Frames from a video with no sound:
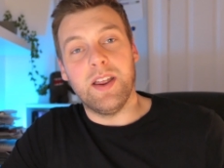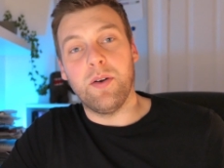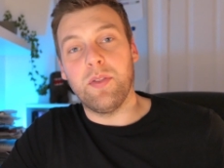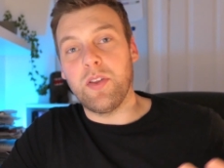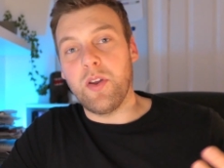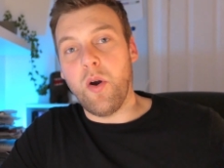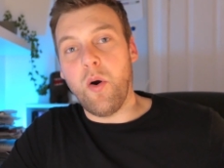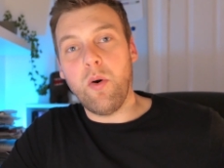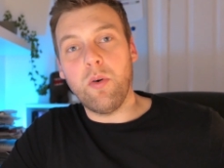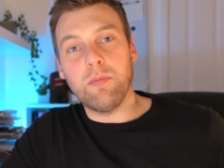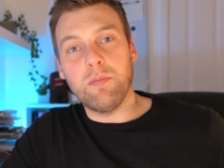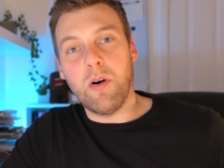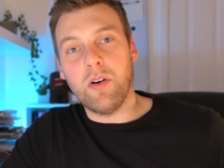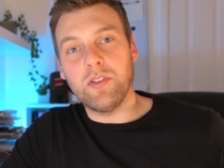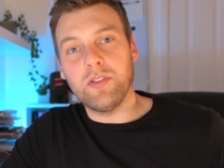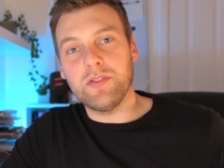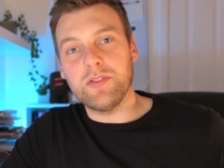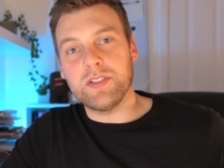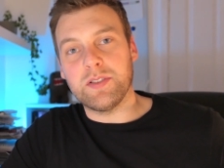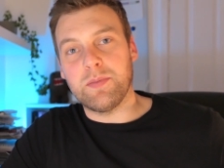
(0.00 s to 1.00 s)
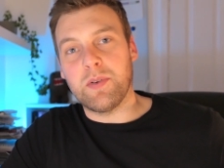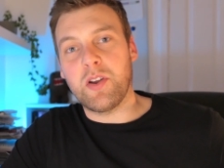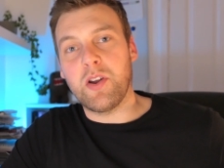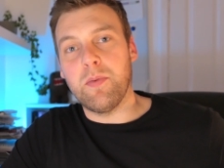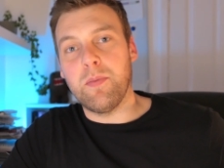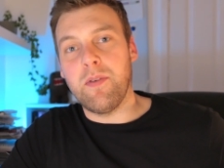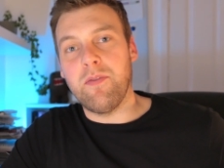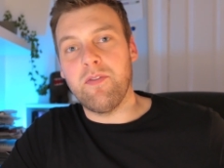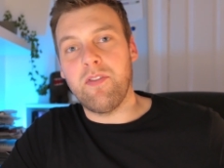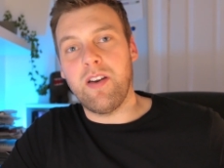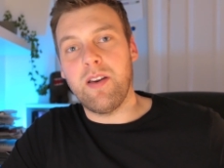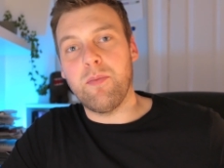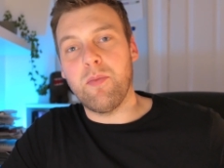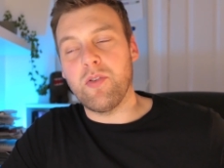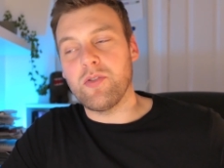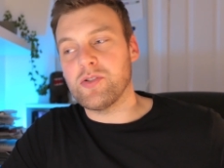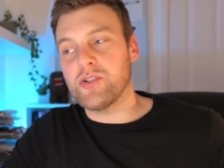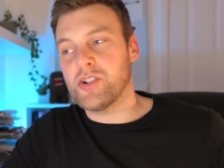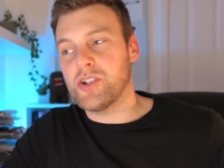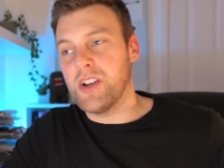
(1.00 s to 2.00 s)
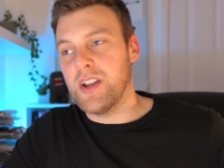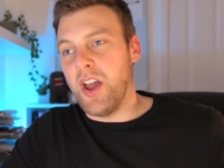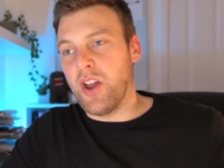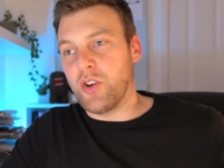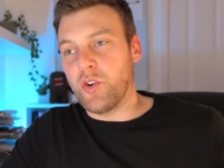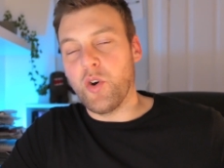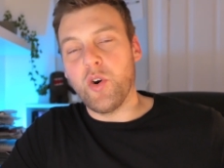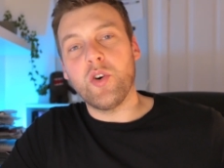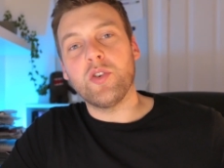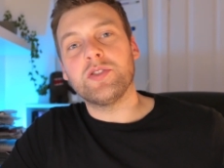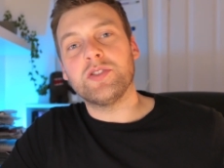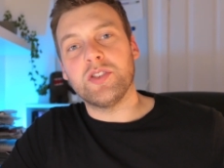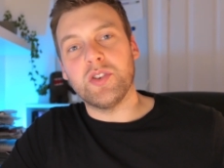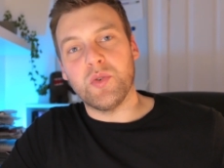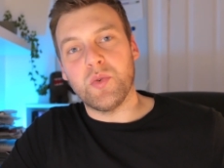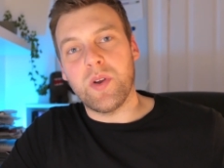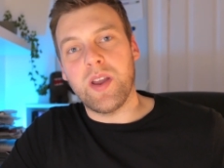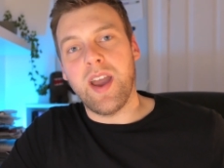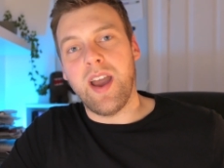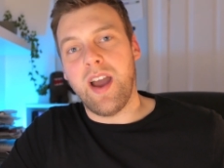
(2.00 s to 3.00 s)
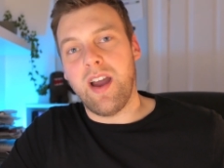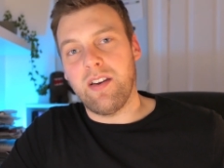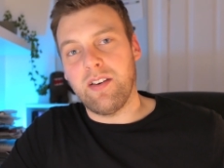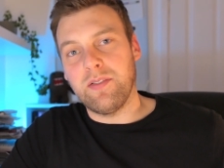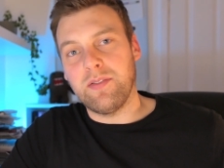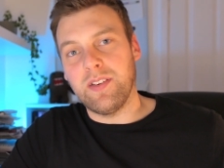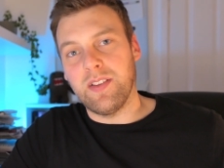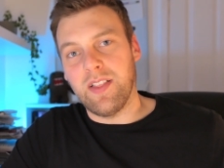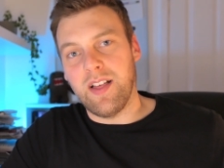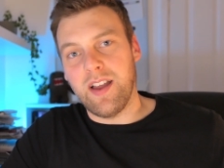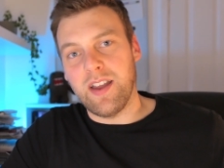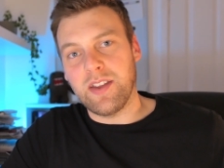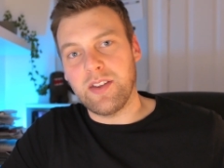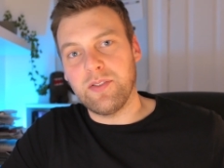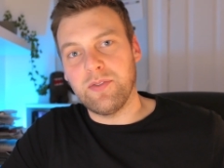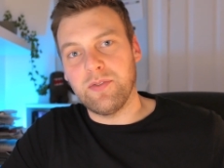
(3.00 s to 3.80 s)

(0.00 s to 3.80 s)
Now the old models are becoming very much a go-to car, if you like,